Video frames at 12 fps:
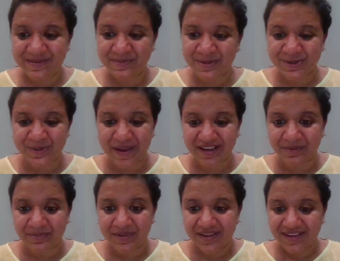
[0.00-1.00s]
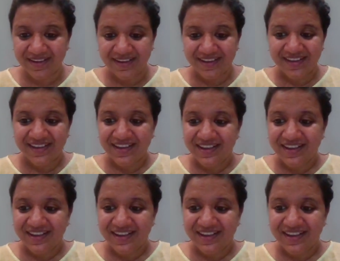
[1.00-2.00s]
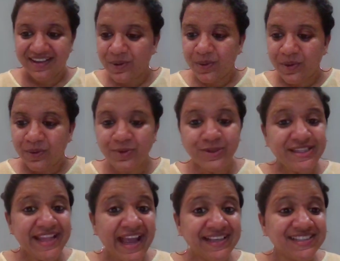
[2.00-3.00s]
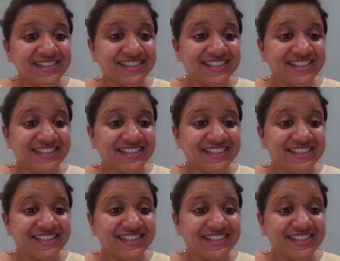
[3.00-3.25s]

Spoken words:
Most welcome. Yeah. Who's next?